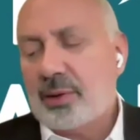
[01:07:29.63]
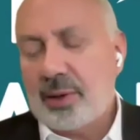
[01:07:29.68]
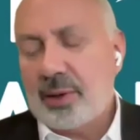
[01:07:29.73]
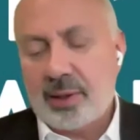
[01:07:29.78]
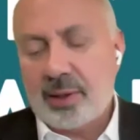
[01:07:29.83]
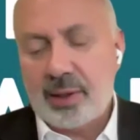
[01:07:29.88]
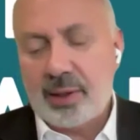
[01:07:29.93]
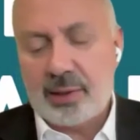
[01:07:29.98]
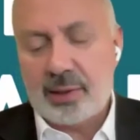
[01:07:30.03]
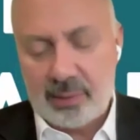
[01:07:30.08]

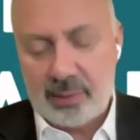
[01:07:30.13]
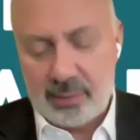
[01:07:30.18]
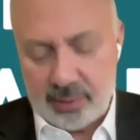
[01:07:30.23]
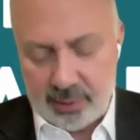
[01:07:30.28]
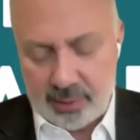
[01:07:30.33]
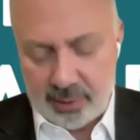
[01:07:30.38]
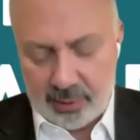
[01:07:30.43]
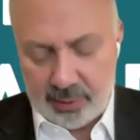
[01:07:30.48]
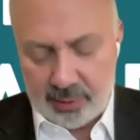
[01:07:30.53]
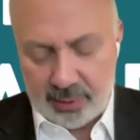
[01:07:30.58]
think that
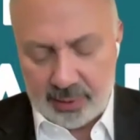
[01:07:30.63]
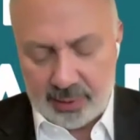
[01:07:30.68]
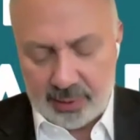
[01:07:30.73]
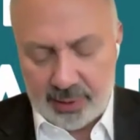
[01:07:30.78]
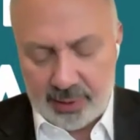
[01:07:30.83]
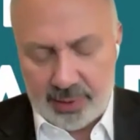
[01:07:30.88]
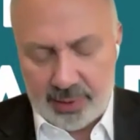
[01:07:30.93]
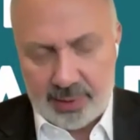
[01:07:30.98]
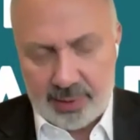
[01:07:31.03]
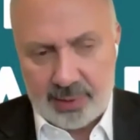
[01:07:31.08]

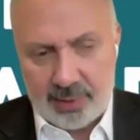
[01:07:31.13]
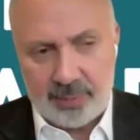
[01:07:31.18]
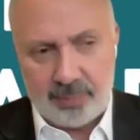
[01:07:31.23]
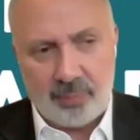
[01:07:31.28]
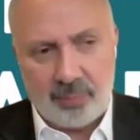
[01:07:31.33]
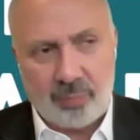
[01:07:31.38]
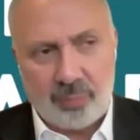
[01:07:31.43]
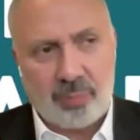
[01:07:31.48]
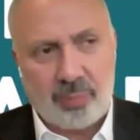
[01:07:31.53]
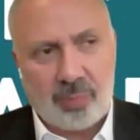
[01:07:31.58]
it is
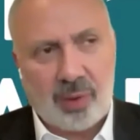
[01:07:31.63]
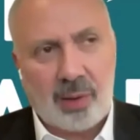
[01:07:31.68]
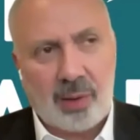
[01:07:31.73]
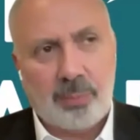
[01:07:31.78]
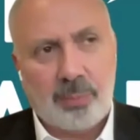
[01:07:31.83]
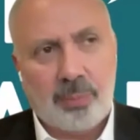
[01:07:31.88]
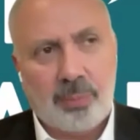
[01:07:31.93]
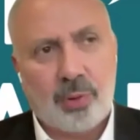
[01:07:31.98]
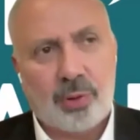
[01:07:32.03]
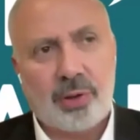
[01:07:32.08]

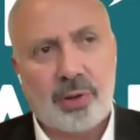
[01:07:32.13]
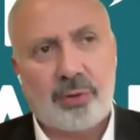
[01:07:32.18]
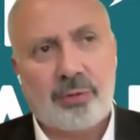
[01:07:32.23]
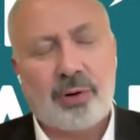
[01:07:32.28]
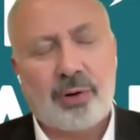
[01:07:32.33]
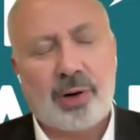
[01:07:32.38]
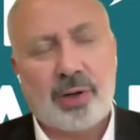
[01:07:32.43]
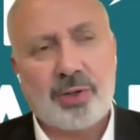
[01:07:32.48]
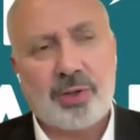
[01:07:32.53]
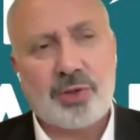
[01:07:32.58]

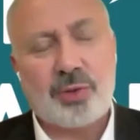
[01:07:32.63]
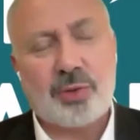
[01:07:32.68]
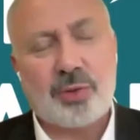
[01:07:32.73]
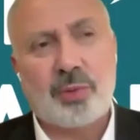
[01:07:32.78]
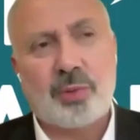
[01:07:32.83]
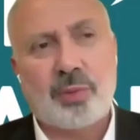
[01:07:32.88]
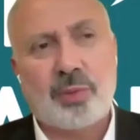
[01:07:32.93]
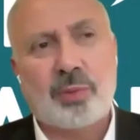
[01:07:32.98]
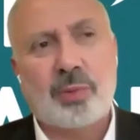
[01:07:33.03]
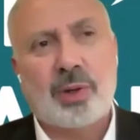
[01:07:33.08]
important for us
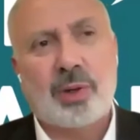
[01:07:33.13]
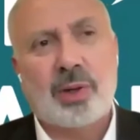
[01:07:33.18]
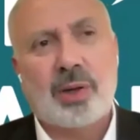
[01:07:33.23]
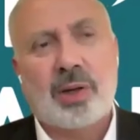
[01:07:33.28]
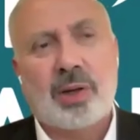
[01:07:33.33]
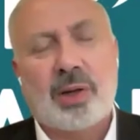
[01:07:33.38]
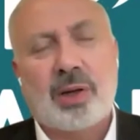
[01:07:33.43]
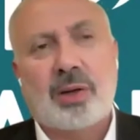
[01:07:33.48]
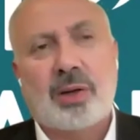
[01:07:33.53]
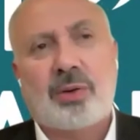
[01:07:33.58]
to
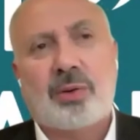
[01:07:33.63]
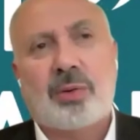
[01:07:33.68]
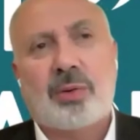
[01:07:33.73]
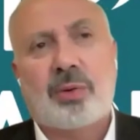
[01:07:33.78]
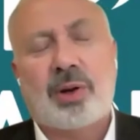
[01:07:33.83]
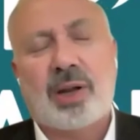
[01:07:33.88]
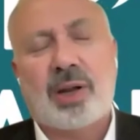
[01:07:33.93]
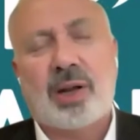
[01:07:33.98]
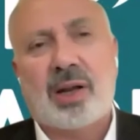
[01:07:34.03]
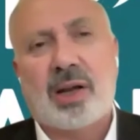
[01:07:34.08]

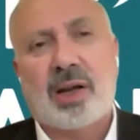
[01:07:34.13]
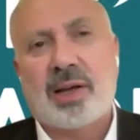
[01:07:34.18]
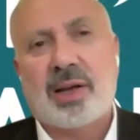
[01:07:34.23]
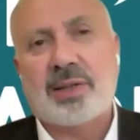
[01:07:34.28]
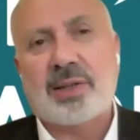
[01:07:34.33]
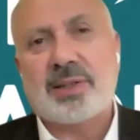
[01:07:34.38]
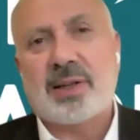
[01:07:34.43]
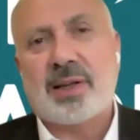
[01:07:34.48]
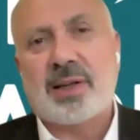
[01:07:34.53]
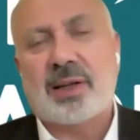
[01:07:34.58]

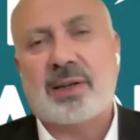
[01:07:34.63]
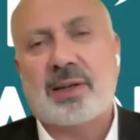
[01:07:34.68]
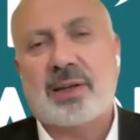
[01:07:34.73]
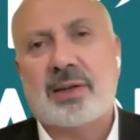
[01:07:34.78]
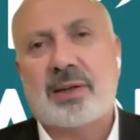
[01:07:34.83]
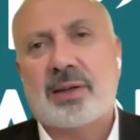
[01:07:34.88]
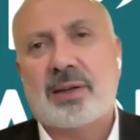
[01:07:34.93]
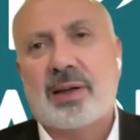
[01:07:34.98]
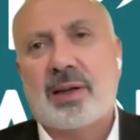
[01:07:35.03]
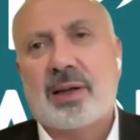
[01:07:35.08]
realize that